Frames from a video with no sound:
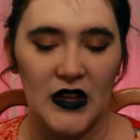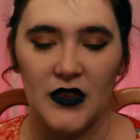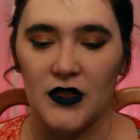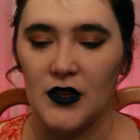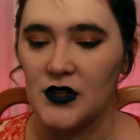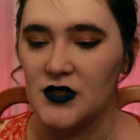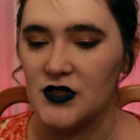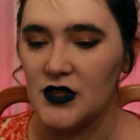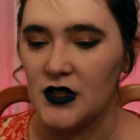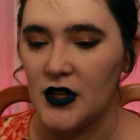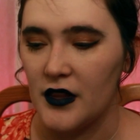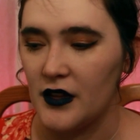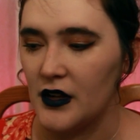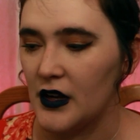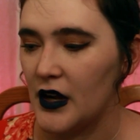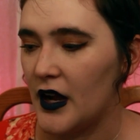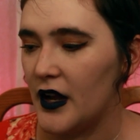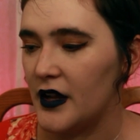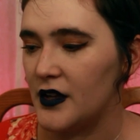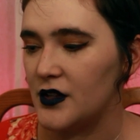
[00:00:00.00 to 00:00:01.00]
There's another
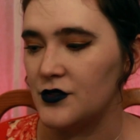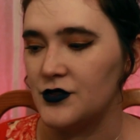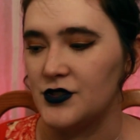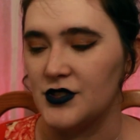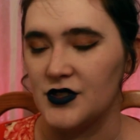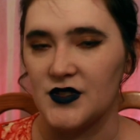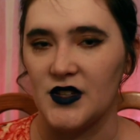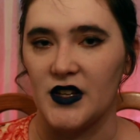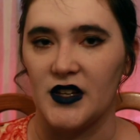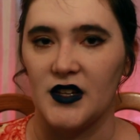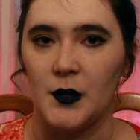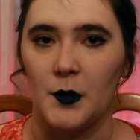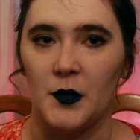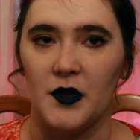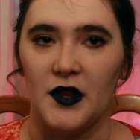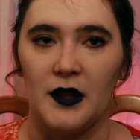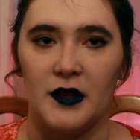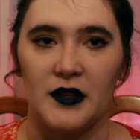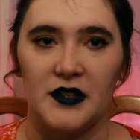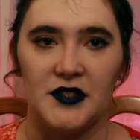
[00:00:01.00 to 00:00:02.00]
guy who's just like
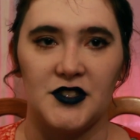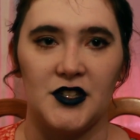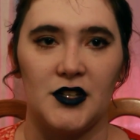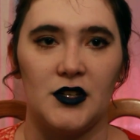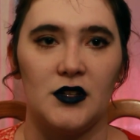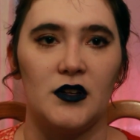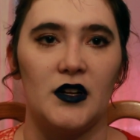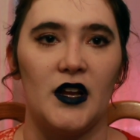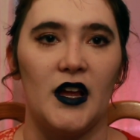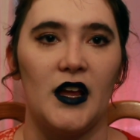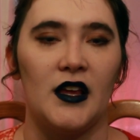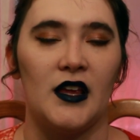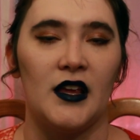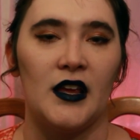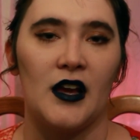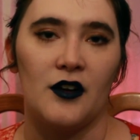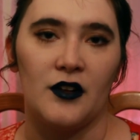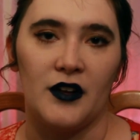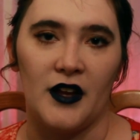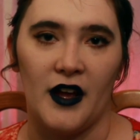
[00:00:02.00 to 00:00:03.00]
completely chill and hanging
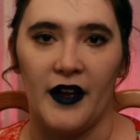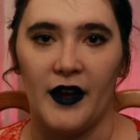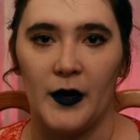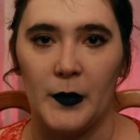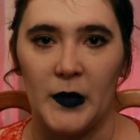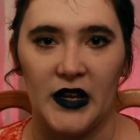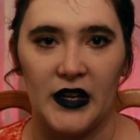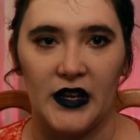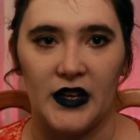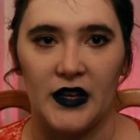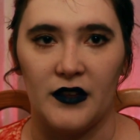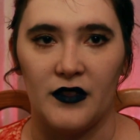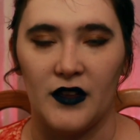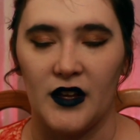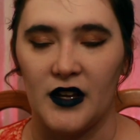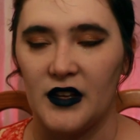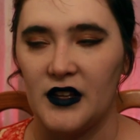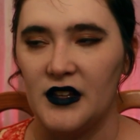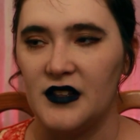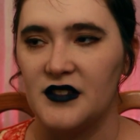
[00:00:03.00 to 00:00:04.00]
out in a hammock, and
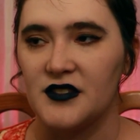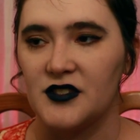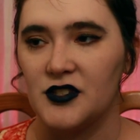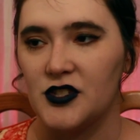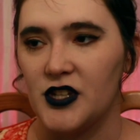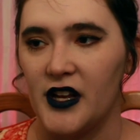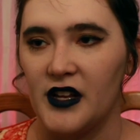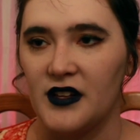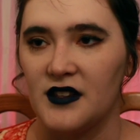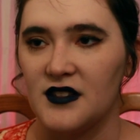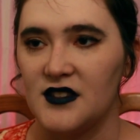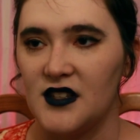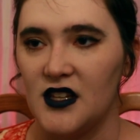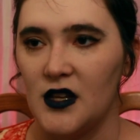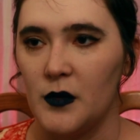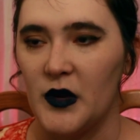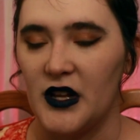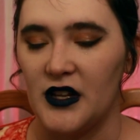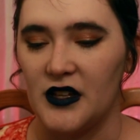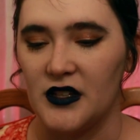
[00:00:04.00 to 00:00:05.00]
like he's in Giant's
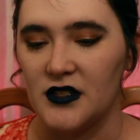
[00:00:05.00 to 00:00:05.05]
Deep and